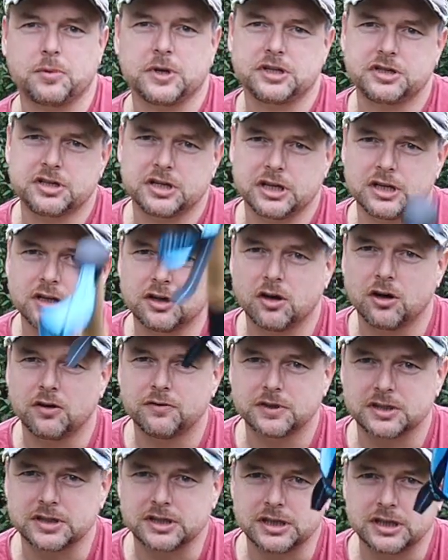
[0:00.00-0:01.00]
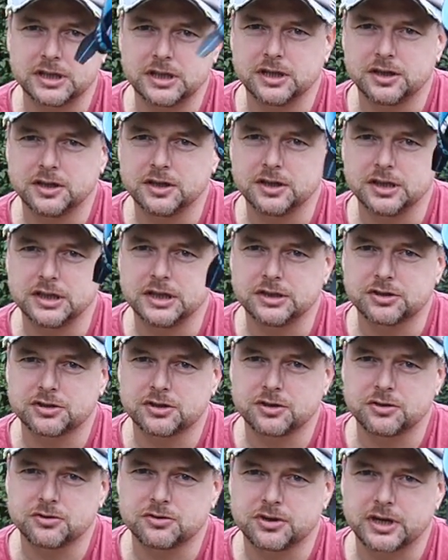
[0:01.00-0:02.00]
pitching, obviously you need
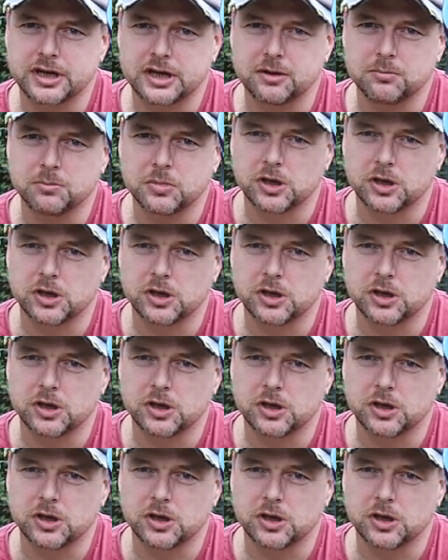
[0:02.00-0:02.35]
2 trekking